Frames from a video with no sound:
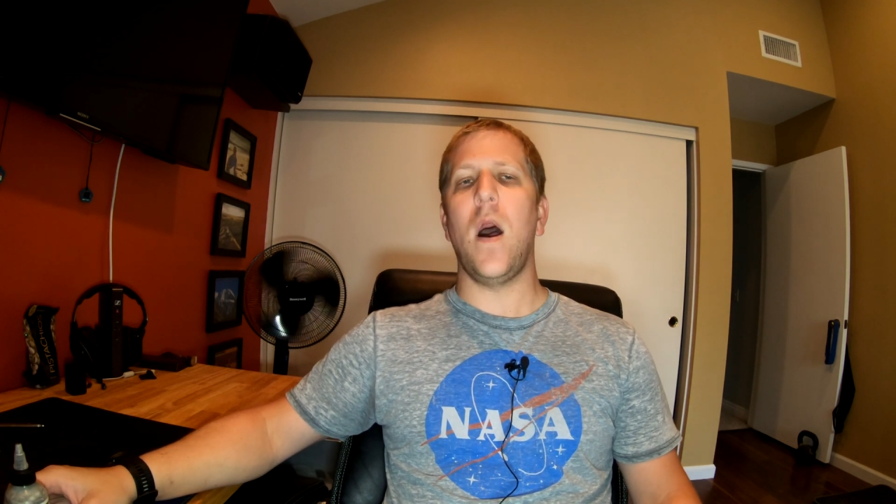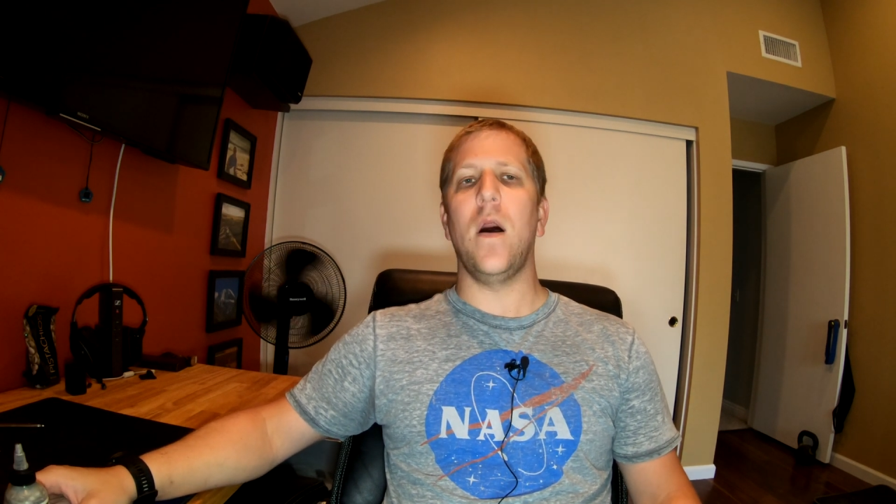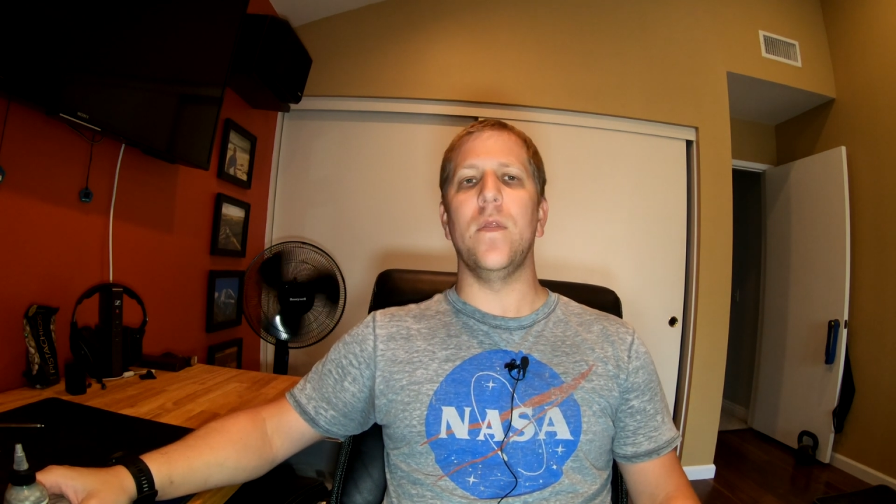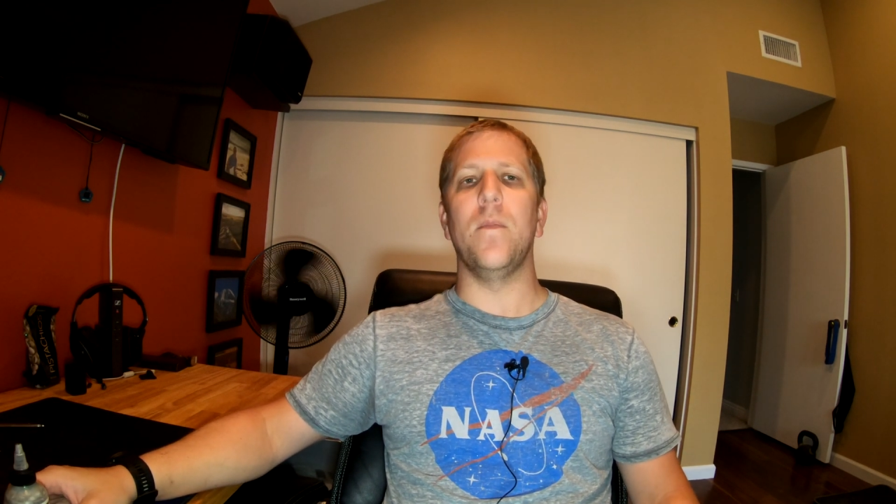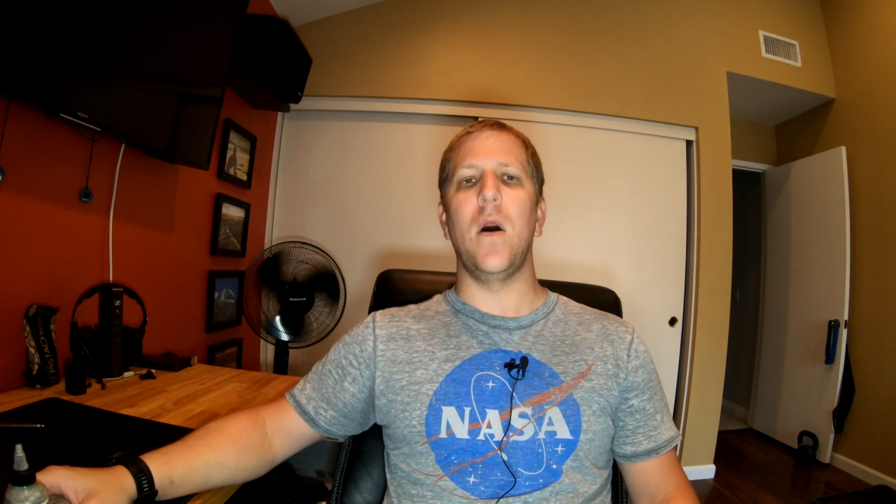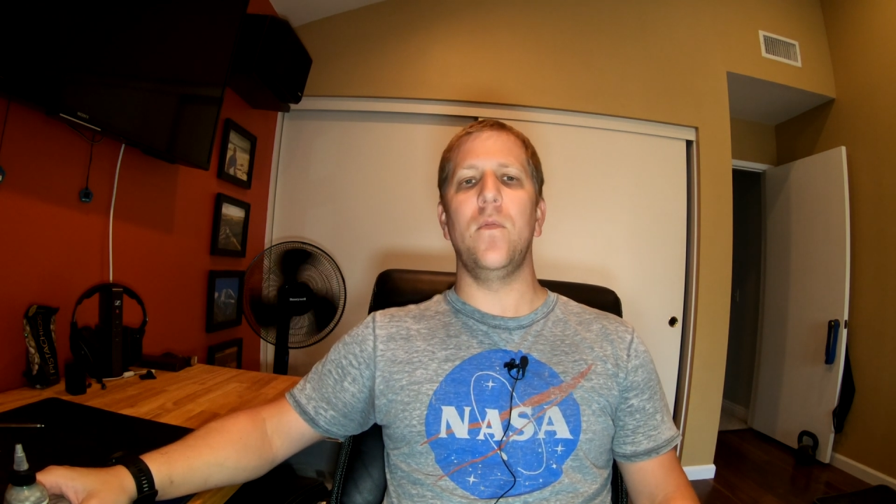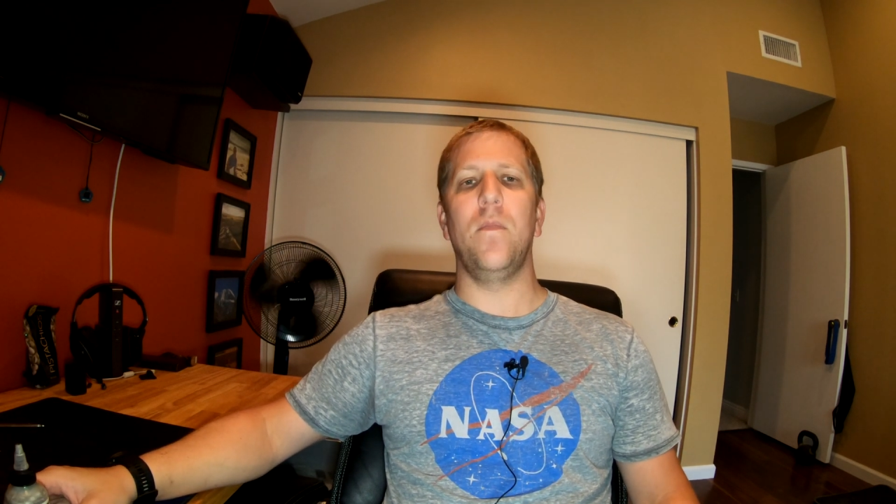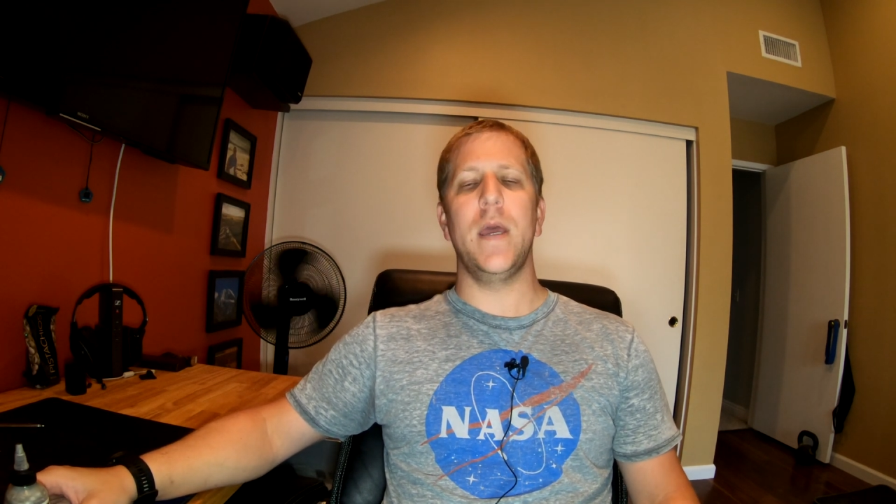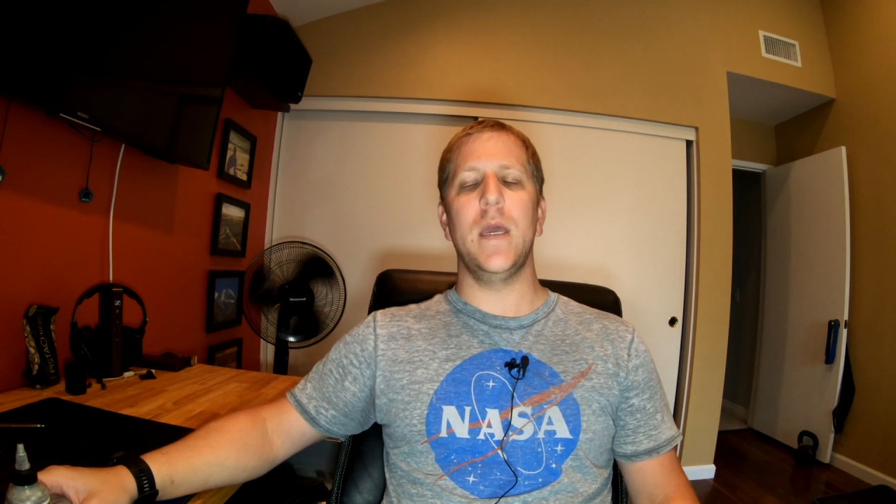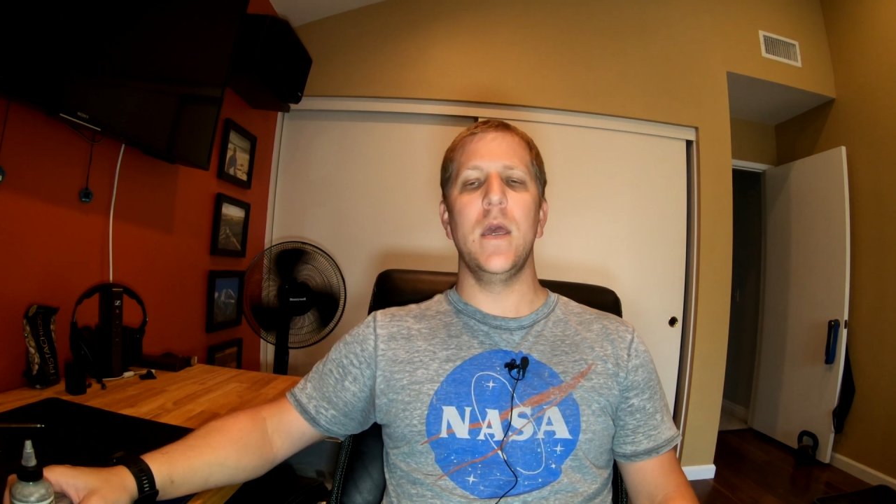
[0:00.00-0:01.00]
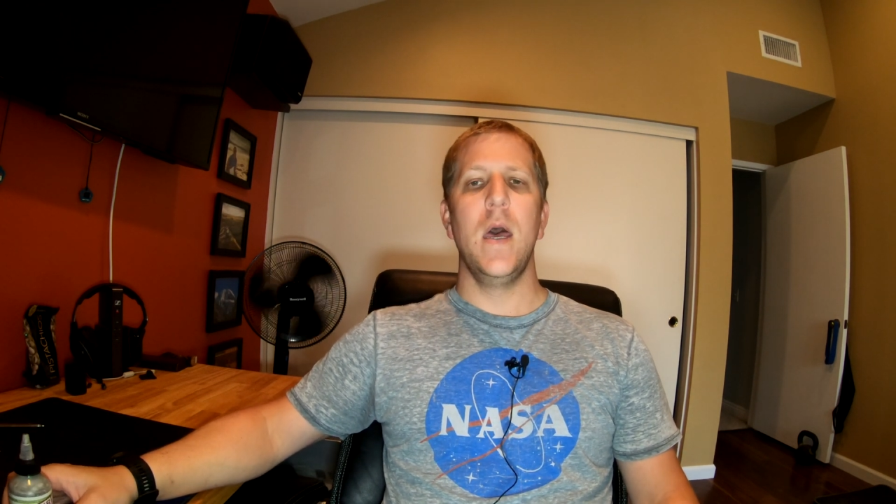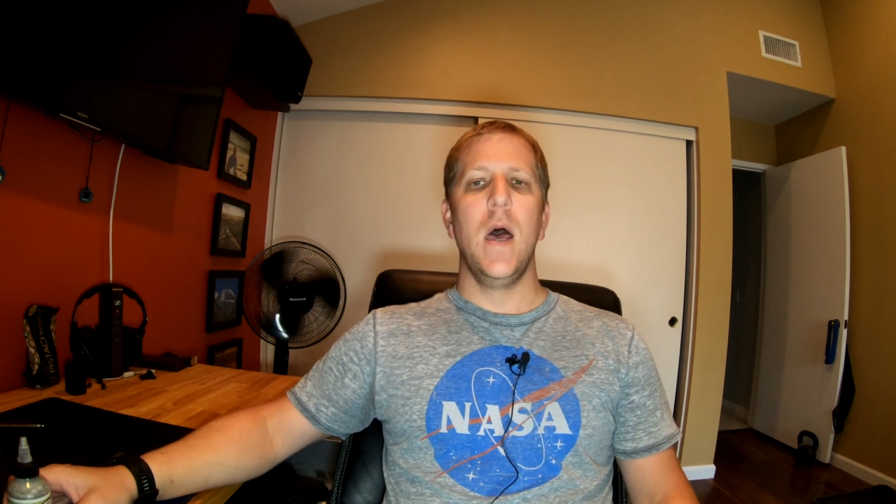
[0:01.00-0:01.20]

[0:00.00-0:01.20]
on the mountain bike,